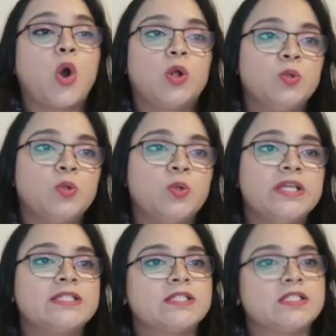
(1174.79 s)
Although
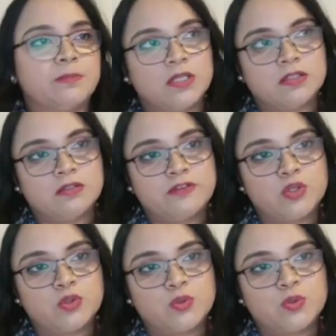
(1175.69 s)
it is typical
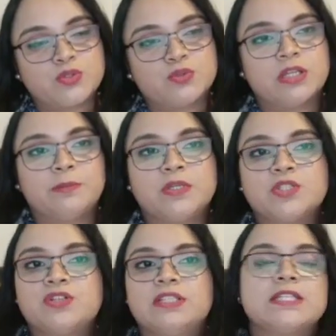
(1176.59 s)
for rooks to
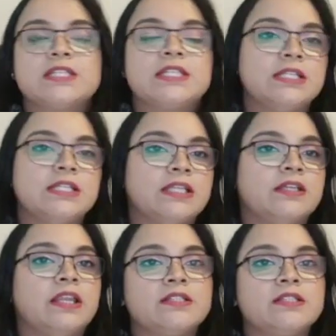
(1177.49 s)
demonstrate their skill in
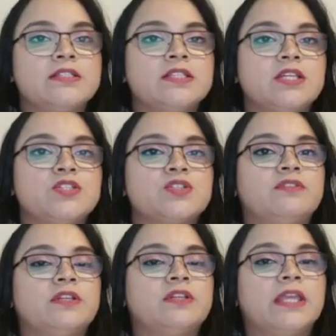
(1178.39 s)
their later stages
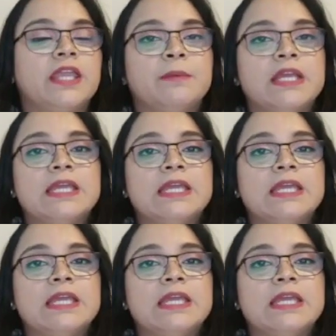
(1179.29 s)
of the game,